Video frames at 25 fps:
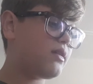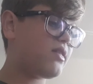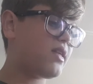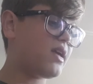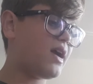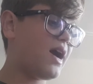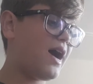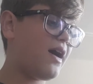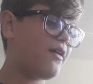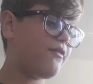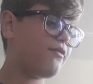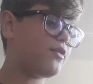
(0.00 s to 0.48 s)

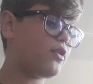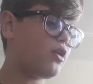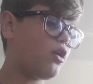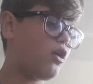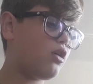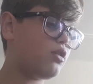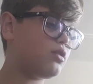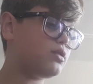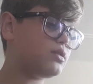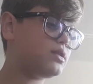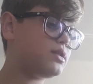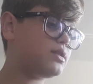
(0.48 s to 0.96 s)
They have
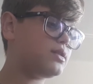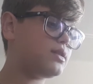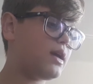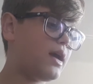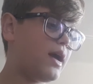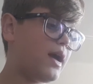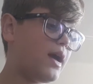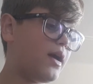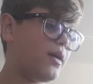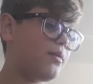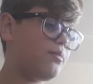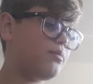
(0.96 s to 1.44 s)
got
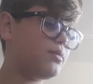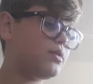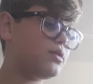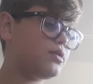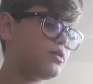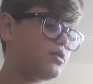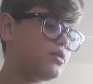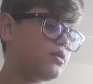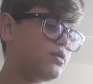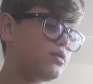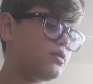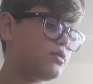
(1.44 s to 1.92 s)

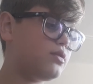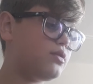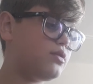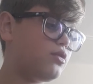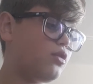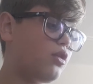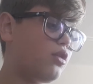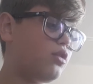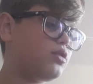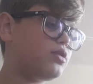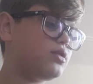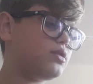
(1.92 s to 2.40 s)

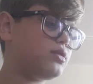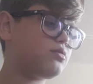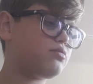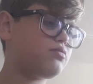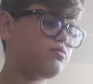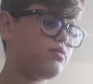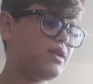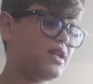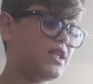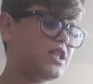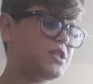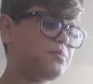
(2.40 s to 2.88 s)
not
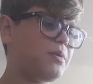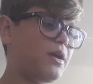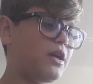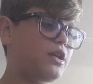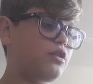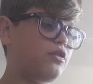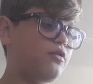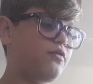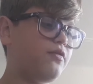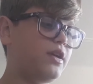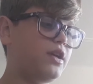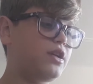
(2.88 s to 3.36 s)
really
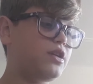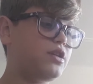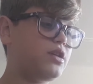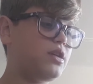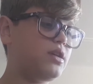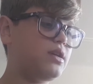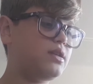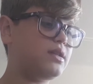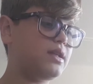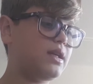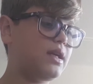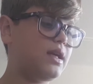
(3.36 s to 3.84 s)
special
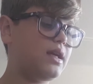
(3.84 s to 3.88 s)
features.